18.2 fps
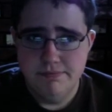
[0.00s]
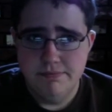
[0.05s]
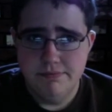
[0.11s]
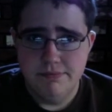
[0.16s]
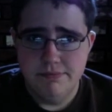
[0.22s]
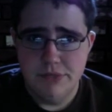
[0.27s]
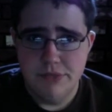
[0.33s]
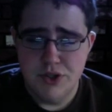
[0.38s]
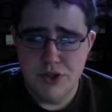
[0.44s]

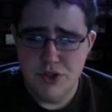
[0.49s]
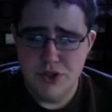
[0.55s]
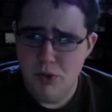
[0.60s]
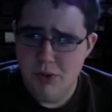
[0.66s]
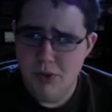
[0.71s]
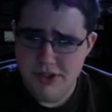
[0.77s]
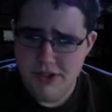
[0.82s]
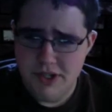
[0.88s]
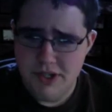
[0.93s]
there's no
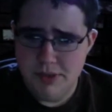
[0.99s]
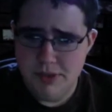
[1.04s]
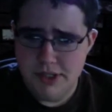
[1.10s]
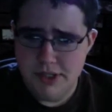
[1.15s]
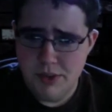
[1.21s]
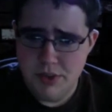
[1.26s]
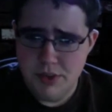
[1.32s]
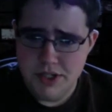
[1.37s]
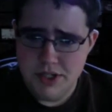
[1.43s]

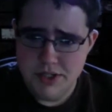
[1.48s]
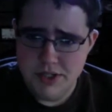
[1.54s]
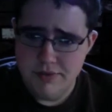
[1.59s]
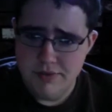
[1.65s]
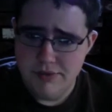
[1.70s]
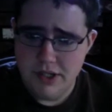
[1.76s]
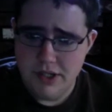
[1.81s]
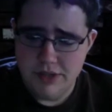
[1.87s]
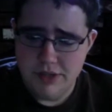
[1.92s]
multiplayer, which is
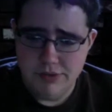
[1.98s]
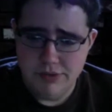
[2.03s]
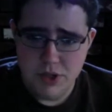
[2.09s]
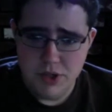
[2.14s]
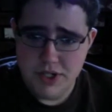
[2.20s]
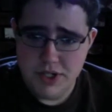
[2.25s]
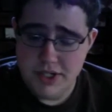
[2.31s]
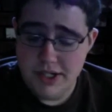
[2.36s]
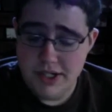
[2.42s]

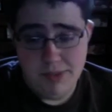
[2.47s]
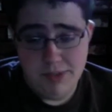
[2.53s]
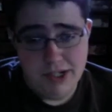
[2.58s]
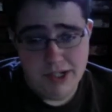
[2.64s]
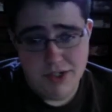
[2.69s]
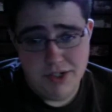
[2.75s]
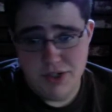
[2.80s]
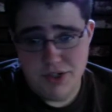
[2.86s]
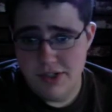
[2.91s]
unfortunate. I'm
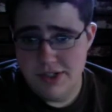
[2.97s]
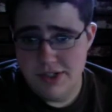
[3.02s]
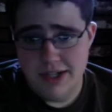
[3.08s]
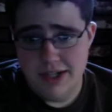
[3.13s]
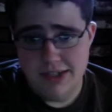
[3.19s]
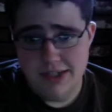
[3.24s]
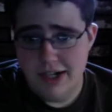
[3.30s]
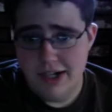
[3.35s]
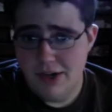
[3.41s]
not sure
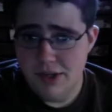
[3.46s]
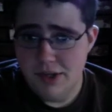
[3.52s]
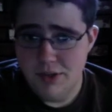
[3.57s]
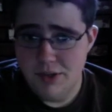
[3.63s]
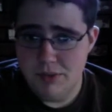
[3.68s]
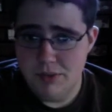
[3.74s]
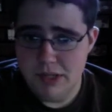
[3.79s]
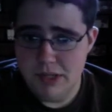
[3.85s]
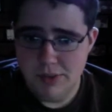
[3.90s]
exactly how they
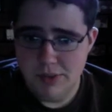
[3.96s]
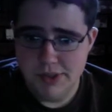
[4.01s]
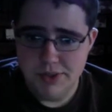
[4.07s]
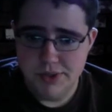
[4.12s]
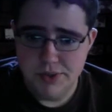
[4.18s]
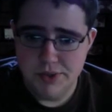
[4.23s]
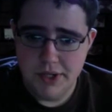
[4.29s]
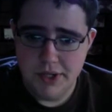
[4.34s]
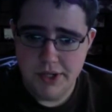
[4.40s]
would be able
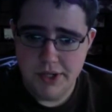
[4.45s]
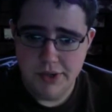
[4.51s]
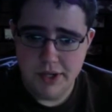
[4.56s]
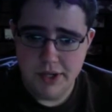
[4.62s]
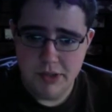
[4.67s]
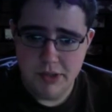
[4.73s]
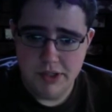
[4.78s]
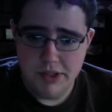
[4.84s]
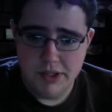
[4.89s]
to
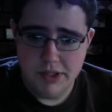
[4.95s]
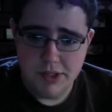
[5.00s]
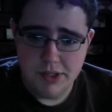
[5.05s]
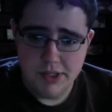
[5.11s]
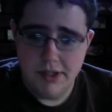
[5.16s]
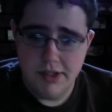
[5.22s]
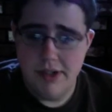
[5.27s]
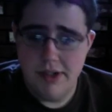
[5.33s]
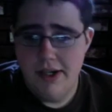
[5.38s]
integrate
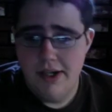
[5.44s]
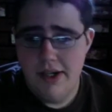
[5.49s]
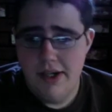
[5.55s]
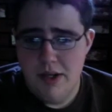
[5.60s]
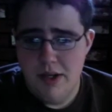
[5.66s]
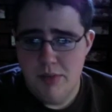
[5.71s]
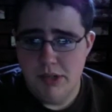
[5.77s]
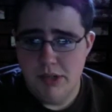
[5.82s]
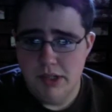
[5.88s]
multiplayer.
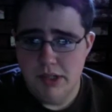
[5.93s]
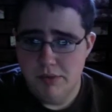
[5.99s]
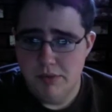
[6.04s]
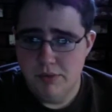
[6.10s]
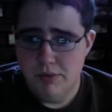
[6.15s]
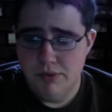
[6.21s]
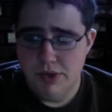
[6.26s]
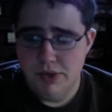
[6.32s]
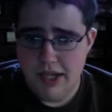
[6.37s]
But
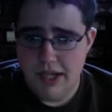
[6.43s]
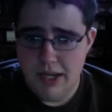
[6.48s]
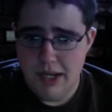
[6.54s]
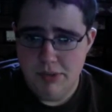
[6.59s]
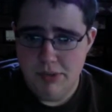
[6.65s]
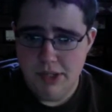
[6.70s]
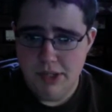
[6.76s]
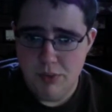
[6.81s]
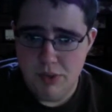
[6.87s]
for the
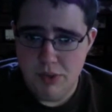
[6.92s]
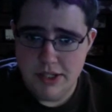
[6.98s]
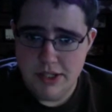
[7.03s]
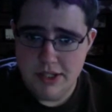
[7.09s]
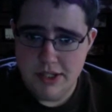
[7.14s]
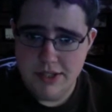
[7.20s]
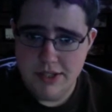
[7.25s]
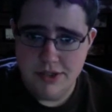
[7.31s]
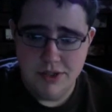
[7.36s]
gameplay, what it
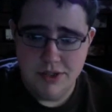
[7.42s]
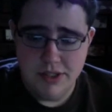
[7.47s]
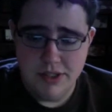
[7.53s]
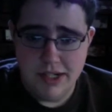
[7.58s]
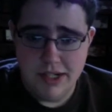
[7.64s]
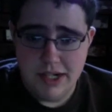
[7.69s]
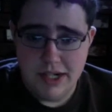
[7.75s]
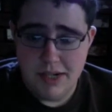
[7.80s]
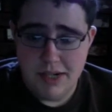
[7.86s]
is, there's a
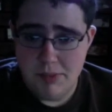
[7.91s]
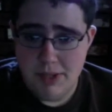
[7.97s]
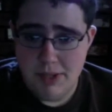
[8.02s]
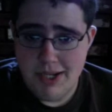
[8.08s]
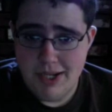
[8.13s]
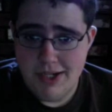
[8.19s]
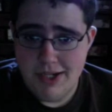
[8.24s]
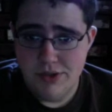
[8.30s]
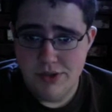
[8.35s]
lot of epic
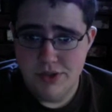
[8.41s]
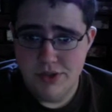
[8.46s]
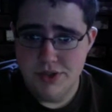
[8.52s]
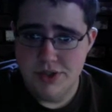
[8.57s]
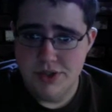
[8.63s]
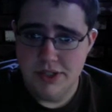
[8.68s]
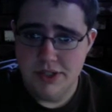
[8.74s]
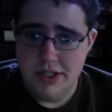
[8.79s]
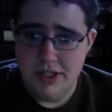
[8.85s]
battles.
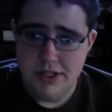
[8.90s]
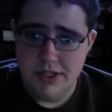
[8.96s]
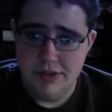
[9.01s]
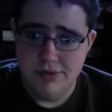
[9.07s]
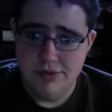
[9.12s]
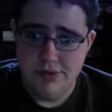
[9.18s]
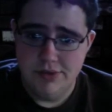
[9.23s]
There's a lot of